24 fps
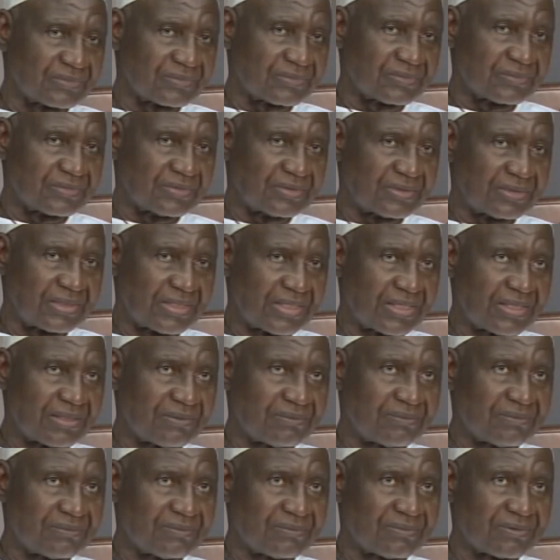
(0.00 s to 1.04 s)
The
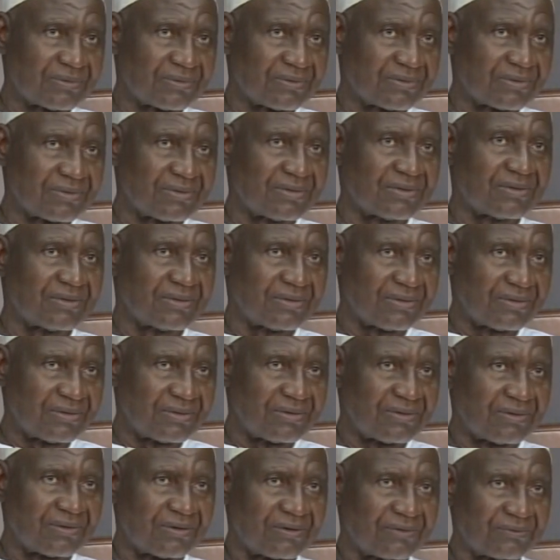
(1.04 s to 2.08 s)
name
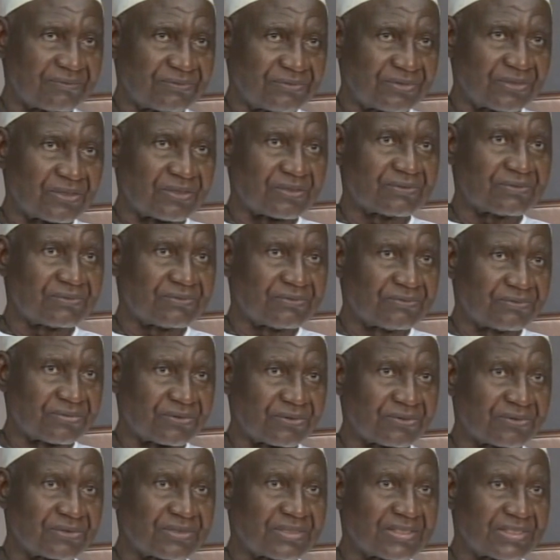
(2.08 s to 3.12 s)
of John
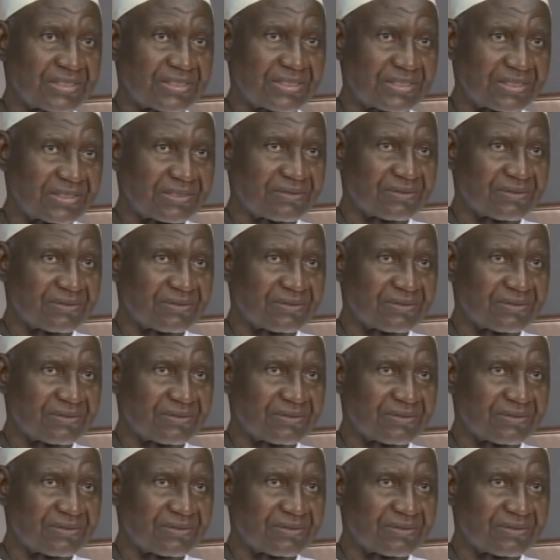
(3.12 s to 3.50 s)
Fundi